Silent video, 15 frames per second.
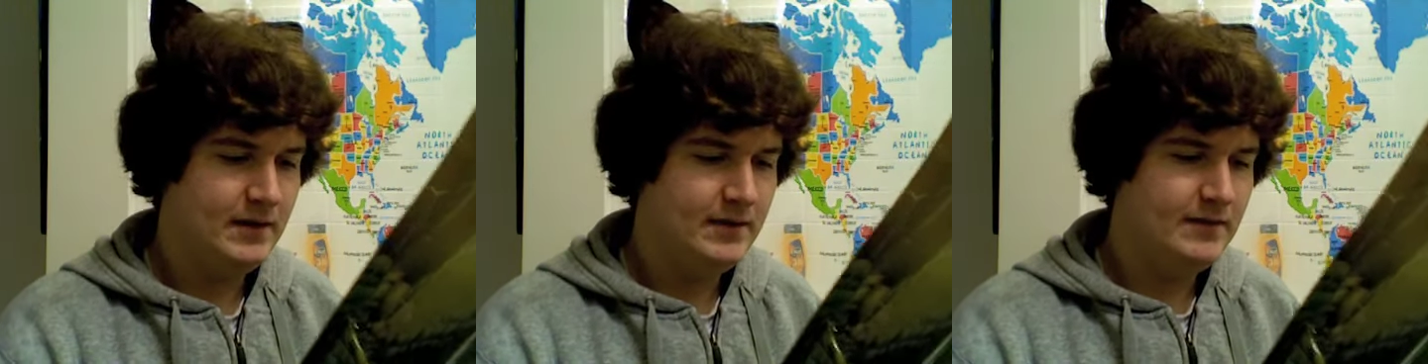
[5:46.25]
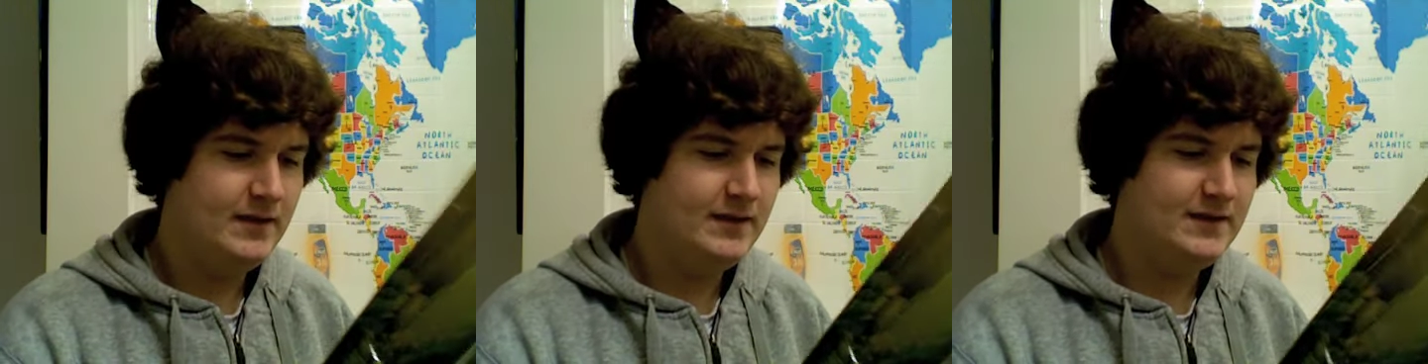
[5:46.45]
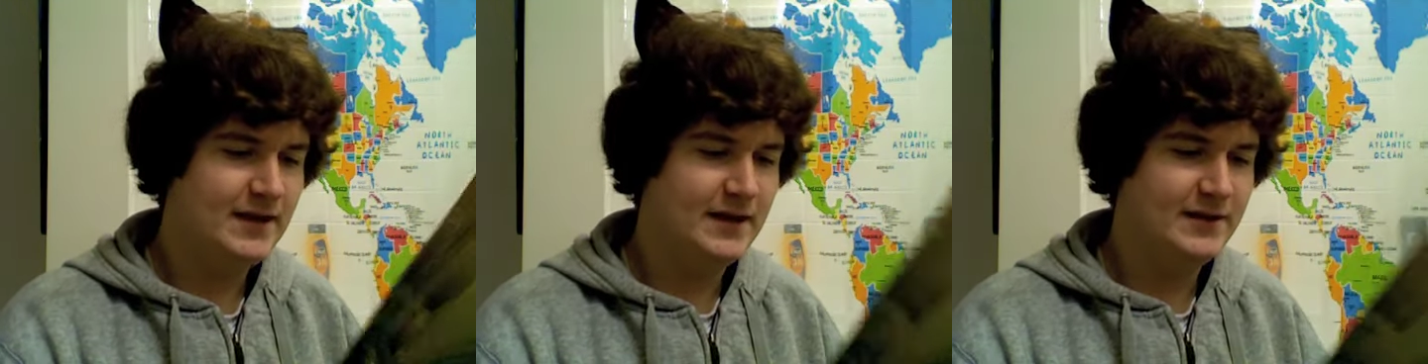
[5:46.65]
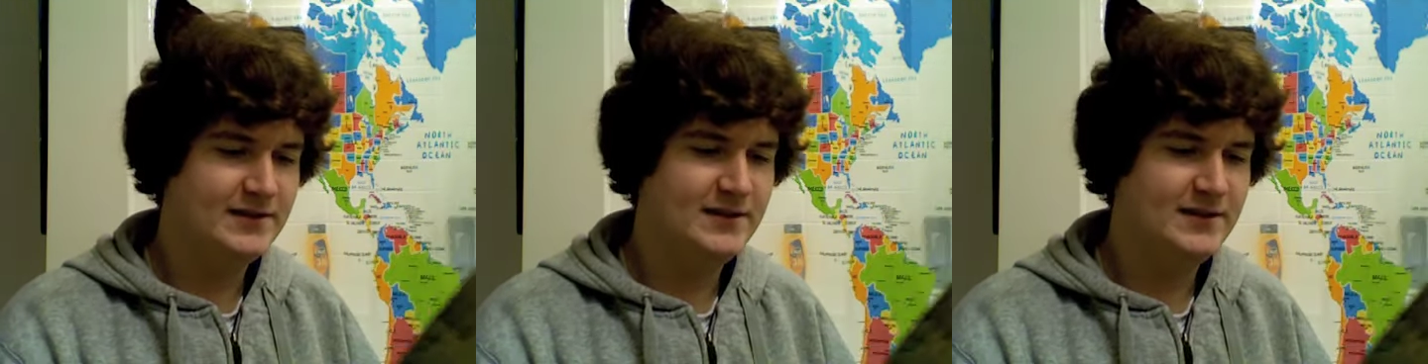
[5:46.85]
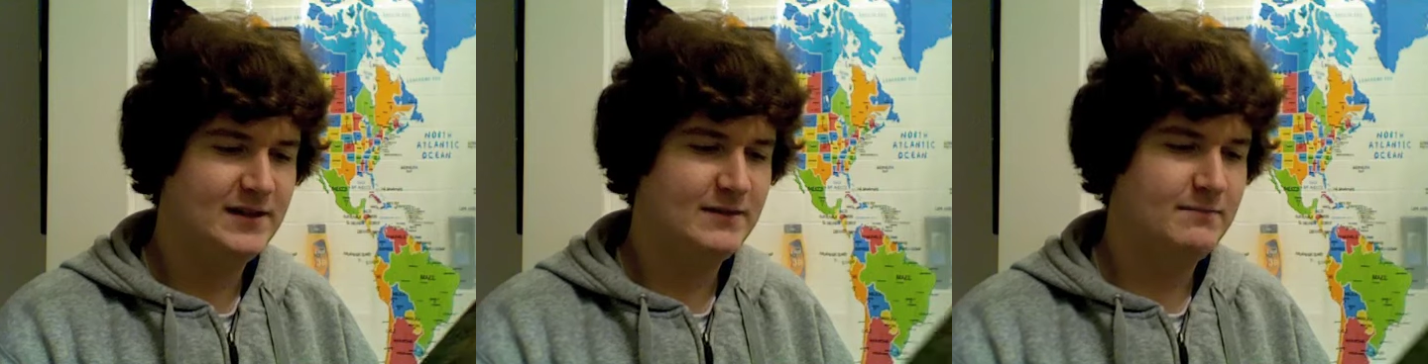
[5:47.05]
the
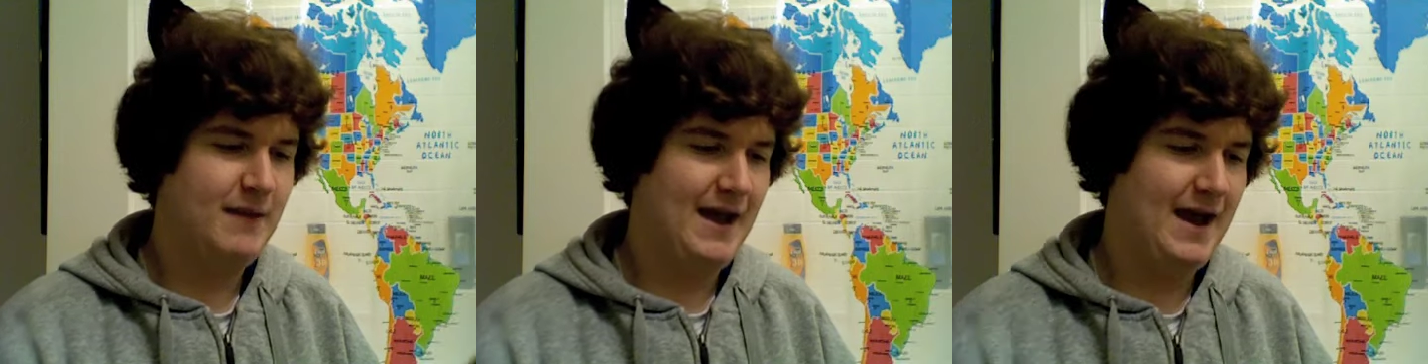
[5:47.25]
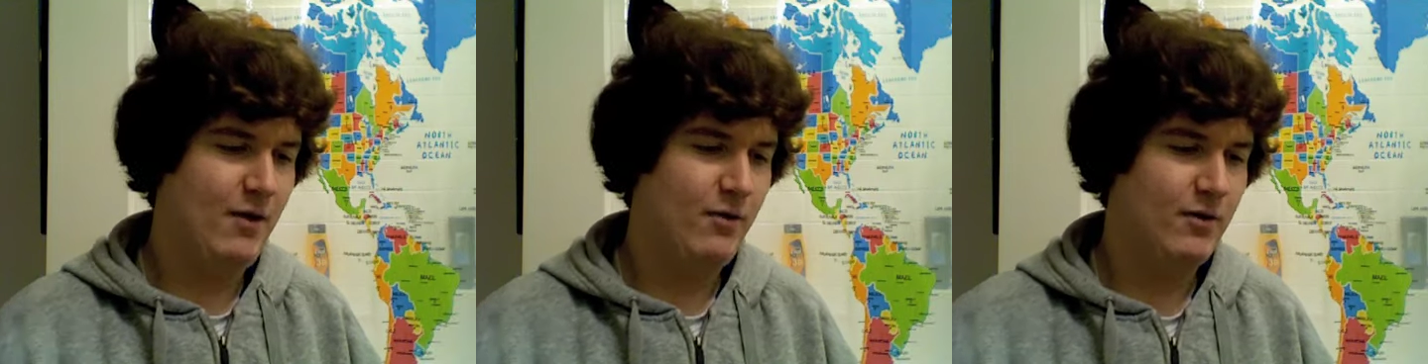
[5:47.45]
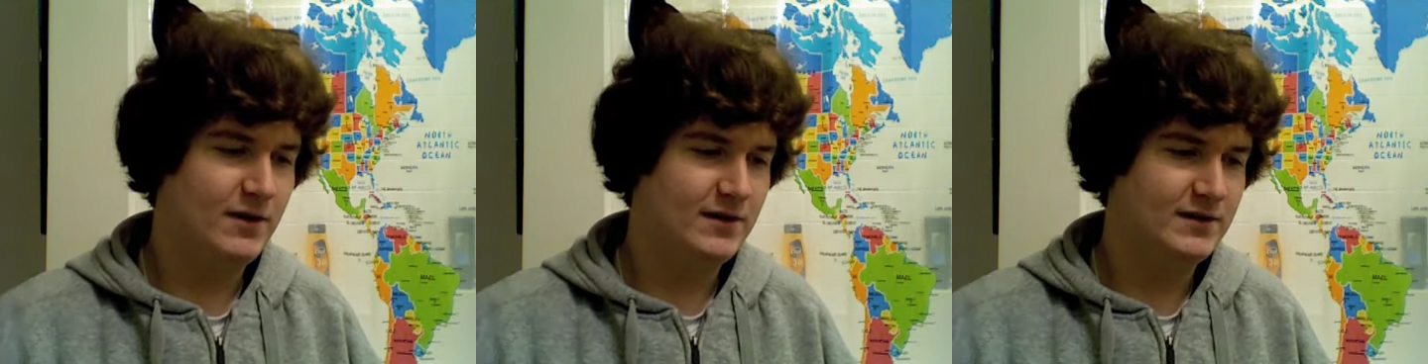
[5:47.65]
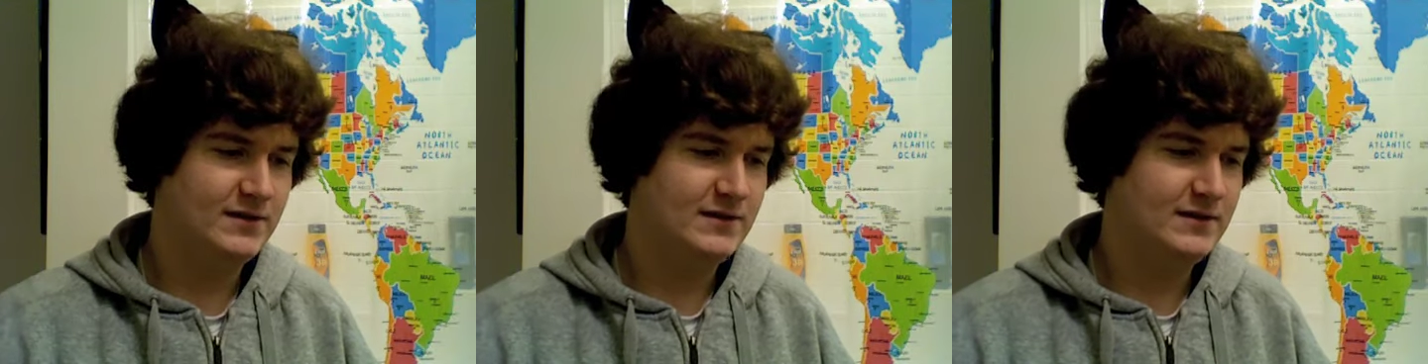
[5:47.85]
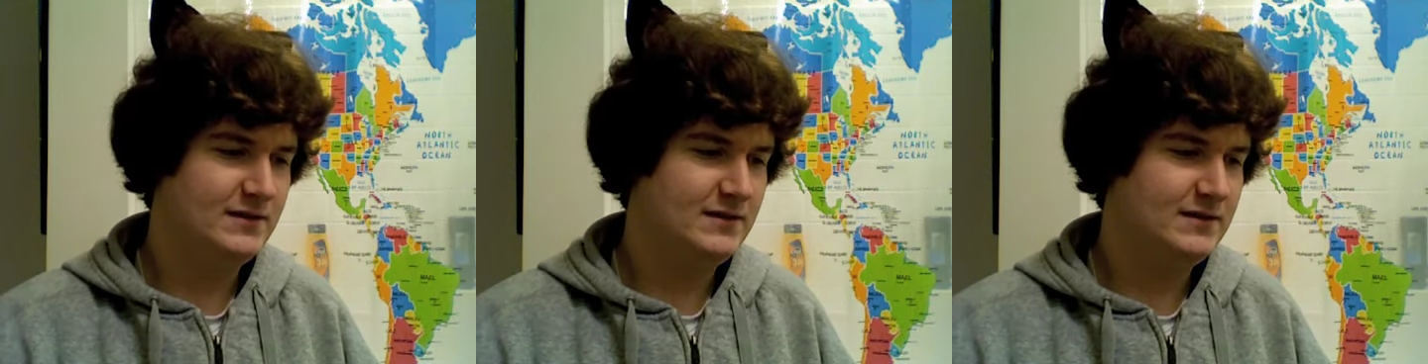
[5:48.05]
Telson Powers